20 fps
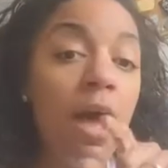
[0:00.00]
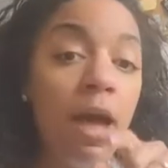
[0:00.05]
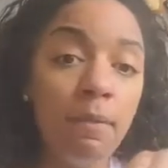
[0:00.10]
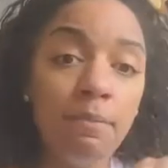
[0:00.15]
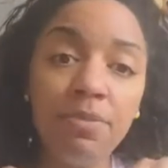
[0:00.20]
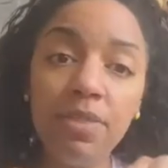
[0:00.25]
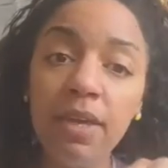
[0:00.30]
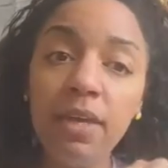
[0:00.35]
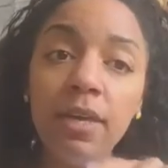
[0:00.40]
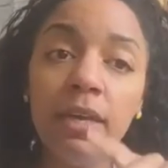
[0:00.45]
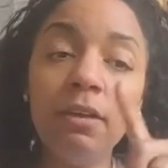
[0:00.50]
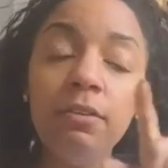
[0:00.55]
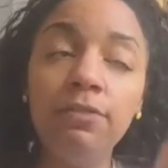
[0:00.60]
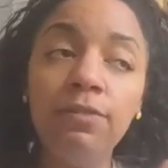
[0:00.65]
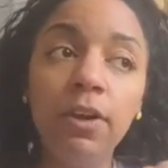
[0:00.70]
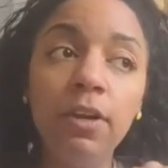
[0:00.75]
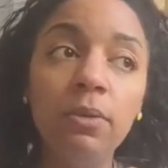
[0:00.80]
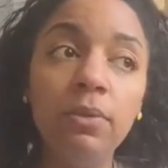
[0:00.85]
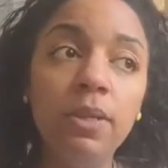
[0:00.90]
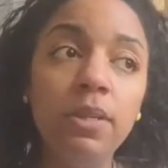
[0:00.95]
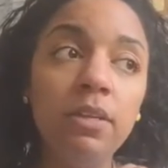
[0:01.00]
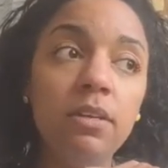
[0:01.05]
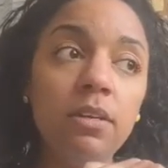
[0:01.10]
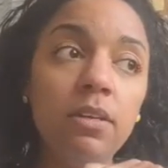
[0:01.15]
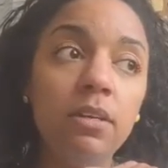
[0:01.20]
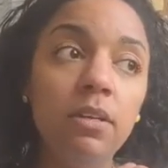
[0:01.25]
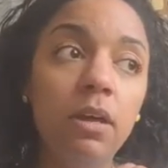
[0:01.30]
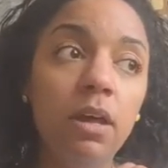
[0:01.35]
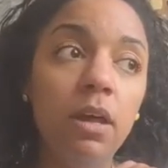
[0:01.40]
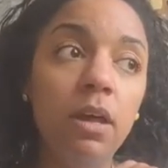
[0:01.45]
I'm thinking following
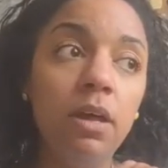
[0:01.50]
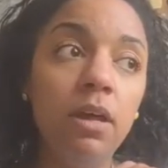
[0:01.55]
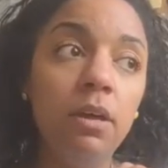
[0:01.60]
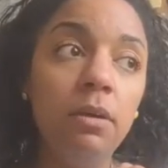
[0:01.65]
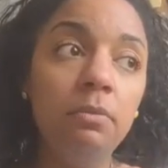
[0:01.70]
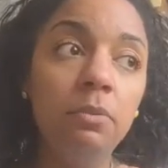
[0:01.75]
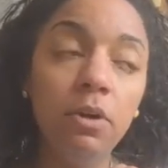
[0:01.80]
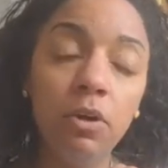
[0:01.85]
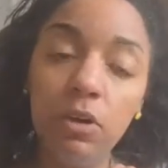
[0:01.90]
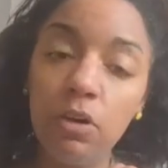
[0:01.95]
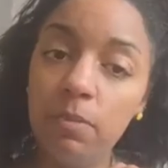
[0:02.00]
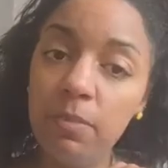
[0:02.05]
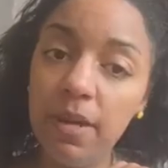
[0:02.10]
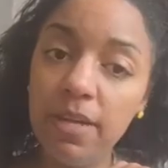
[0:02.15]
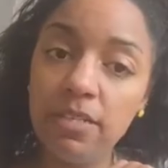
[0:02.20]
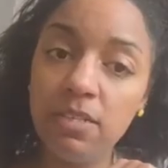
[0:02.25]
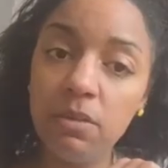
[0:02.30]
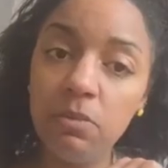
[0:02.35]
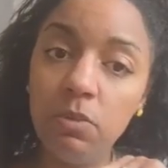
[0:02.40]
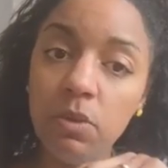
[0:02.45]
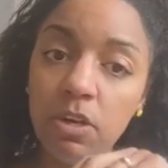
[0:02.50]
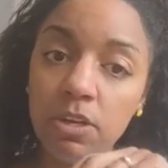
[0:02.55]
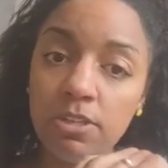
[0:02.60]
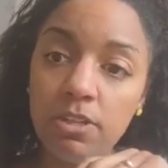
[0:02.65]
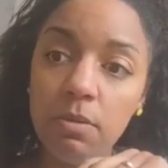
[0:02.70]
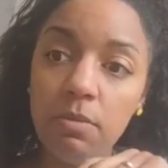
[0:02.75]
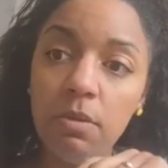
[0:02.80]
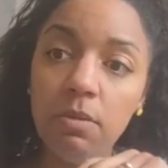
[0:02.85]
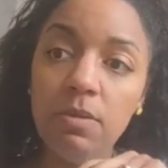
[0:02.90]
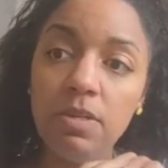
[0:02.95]
the oil painting
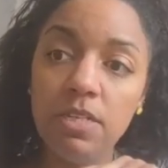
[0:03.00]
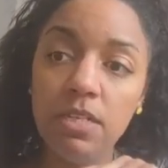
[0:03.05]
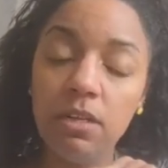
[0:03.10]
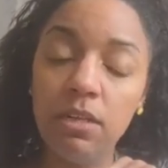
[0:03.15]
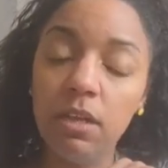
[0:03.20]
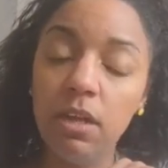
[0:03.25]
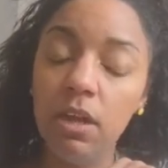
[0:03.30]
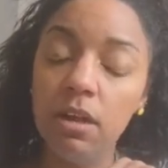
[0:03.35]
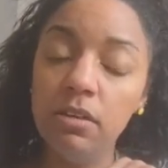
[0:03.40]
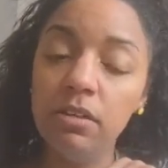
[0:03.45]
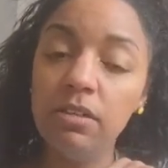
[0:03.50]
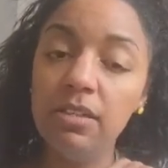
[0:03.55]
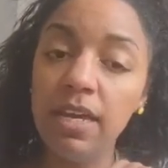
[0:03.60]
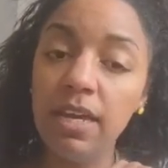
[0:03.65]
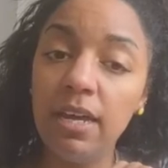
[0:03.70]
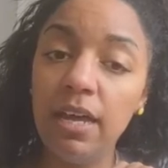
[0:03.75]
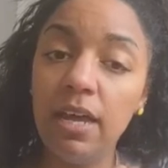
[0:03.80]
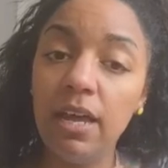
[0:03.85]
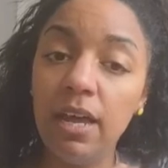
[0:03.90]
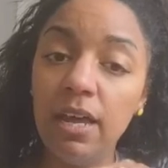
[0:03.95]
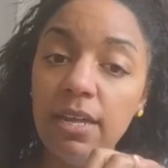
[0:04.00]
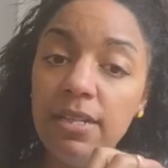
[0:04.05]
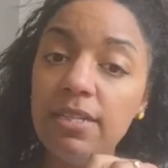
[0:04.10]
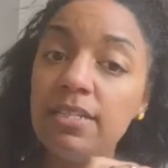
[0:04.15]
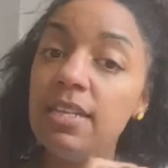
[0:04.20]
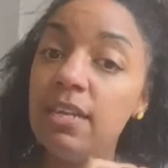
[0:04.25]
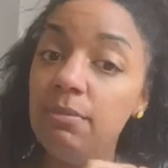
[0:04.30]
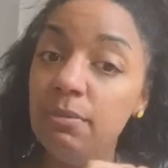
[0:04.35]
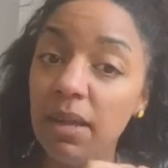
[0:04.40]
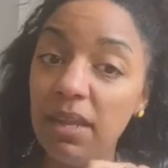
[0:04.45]
workshop that we did at the Art Aldea, it
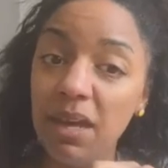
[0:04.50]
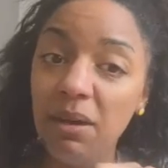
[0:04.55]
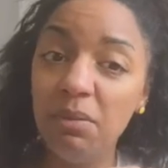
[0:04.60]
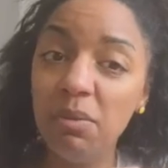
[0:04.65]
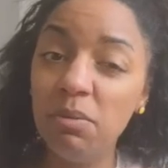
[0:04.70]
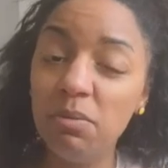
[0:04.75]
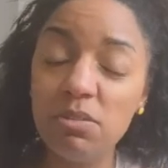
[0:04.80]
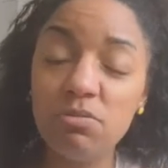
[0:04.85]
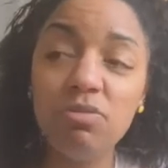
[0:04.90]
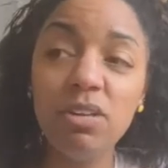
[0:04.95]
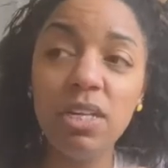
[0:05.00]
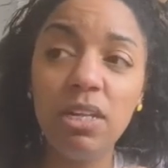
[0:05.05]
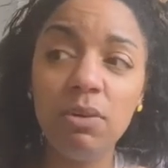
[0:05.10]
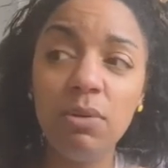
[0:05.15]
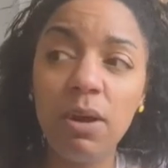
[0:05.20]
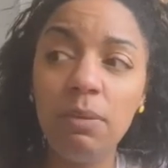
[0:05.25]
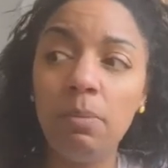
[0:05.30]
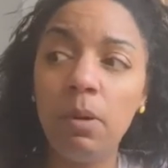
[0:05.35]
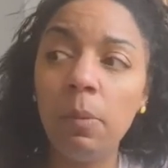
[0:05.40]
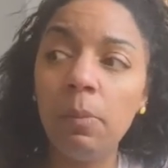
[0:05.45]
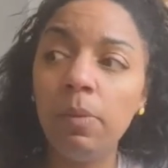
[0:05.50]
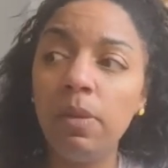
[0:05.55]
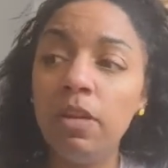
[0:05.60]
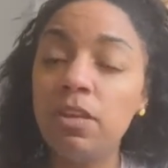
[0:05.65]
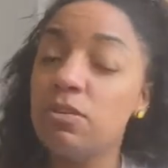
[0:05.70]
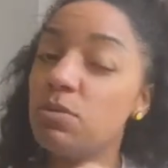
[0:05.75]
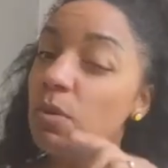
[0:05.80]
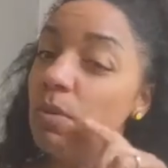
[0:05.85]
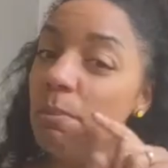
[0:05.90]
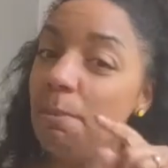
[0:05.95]
seemed like that one was really quite
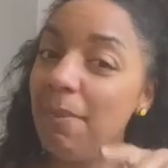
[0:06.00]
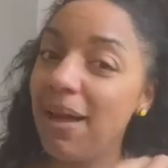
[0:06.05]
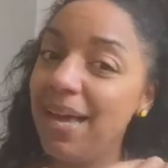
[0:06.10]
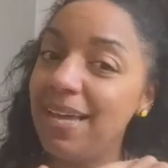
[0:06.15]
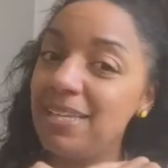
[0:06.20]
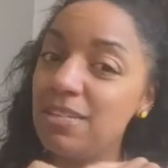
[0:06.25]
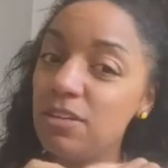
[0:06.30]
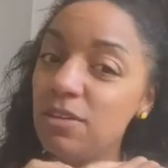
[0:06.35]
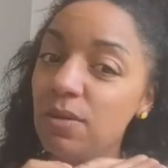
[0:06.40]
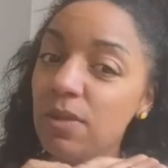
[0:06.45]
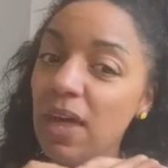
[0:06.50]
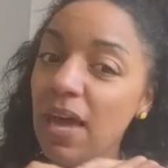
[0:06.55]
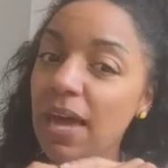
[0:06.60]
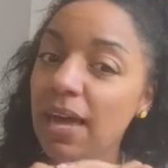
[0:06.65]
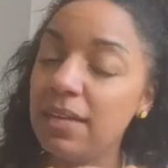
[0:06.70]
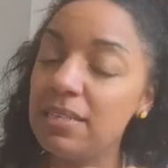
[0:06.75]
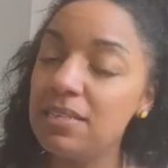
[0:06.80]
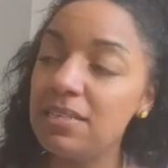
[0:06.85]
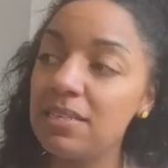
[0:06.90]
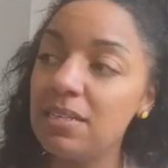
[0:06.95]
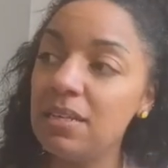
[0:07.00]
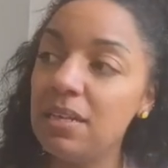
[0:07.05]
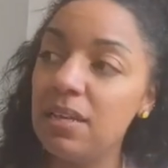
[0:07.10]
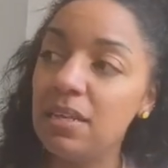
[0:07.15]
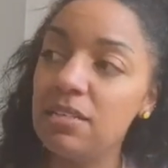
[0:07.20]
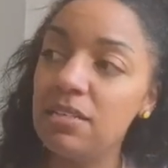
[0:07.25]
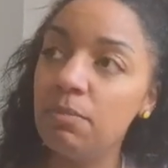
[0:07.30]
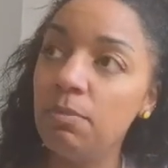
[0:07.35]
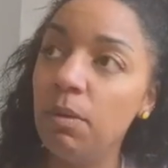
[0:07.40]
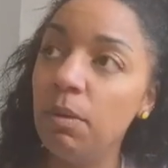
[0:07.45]
popular, so we might do that
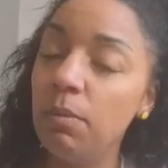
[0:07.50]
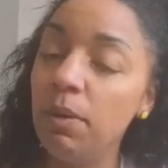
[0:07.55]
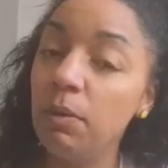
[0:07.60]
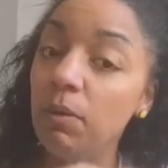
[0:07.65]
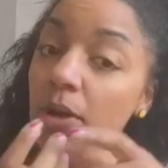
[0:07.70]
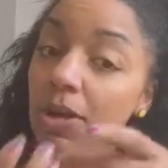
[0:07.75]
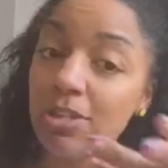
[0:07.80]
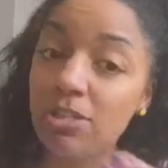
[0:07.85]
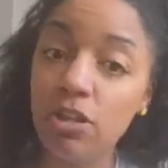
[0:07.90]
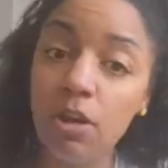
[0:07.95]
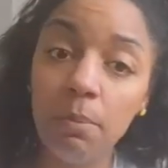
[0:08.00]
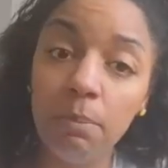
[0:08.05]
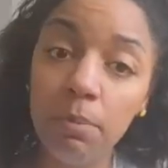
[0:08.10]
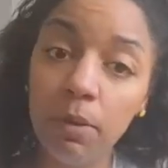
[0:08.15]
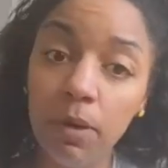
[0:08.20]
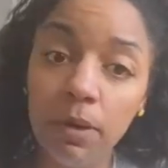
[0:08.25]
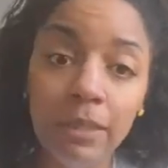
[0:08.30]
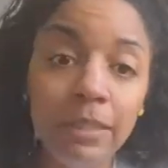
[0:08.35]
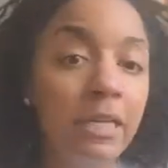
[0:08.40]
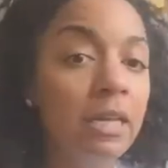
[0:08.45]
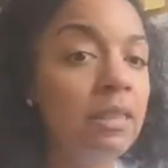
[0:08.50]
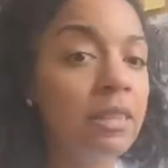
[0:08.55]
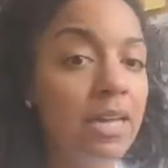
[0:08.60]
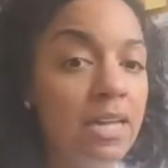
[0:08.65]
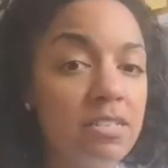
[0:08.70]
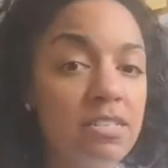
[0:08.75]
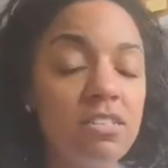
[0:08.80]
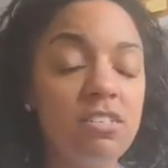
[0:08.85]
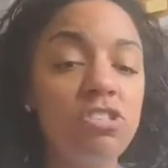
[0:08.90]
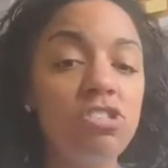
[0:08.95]
as a public workshop, but
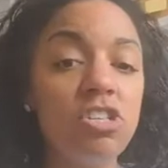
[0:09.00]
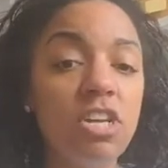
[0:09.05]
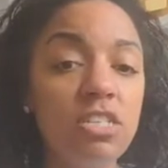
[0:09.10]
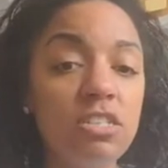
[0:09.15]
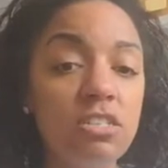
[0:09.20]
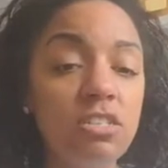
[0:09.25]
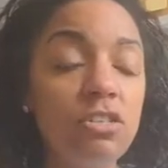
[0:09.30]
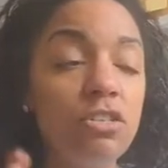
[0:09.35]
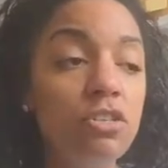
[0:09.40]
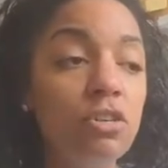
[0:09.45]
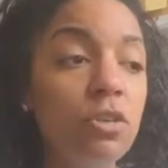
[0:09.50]
that's a suggestion.